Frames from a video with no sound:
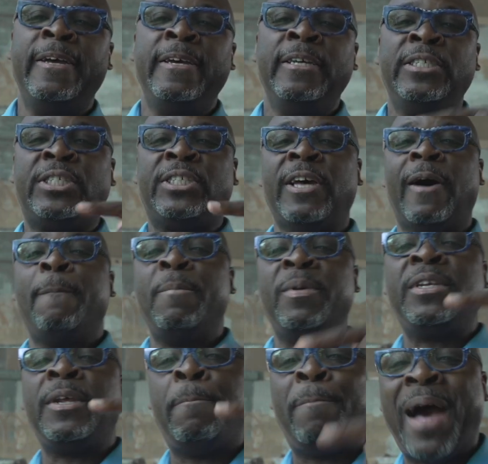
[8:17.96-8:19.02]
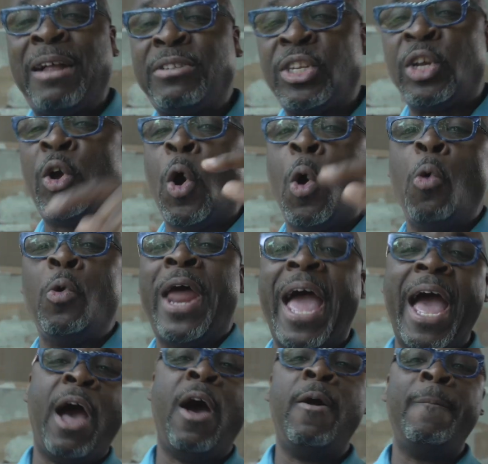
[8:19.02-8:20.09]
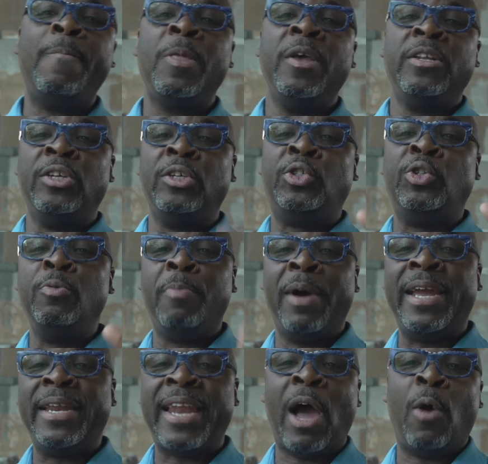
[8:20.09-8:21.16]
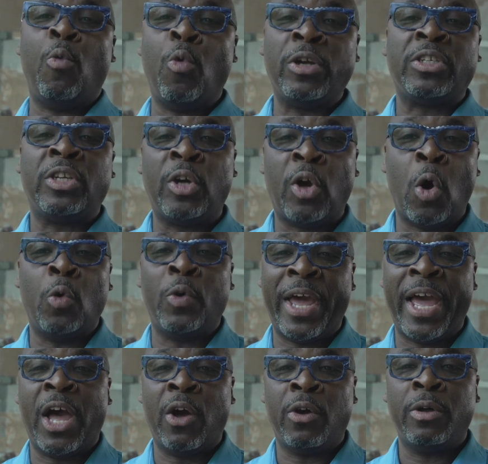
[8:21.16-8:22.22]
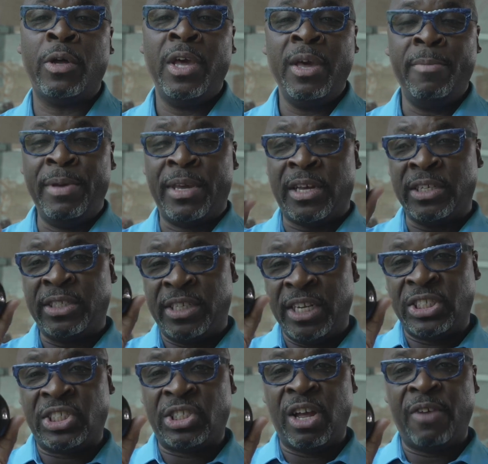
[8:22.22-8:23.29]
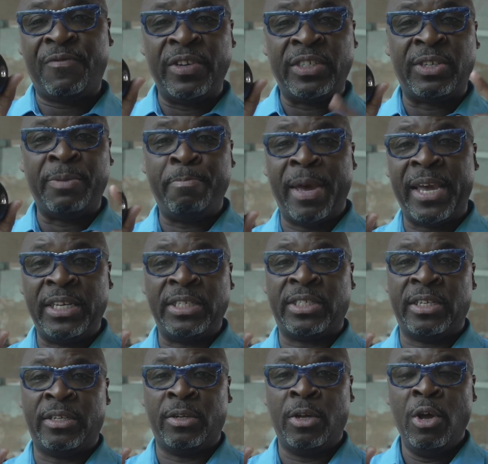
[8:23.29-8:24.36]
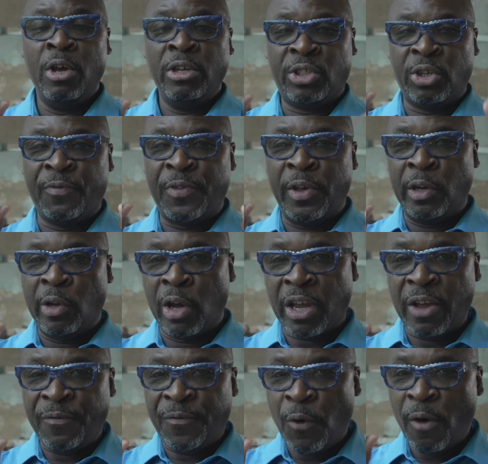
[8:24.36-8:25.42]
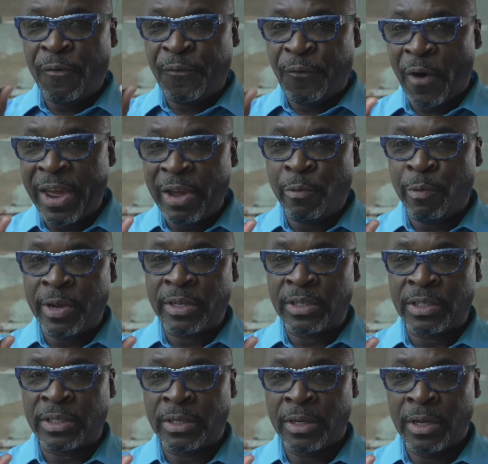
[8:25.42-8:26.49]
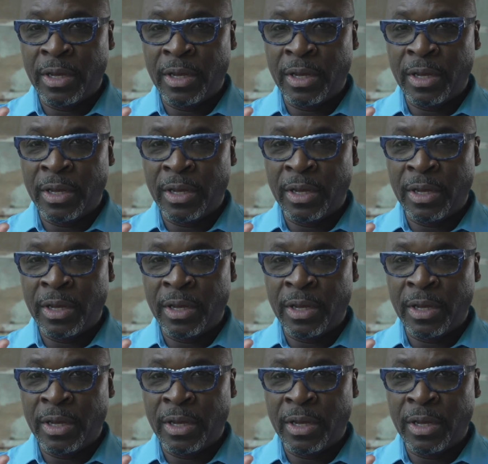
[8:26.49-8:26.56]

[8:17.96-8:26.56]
something is about to go down that you might not want to go down, because this stuff is amazing. So if you're looking for a fragrance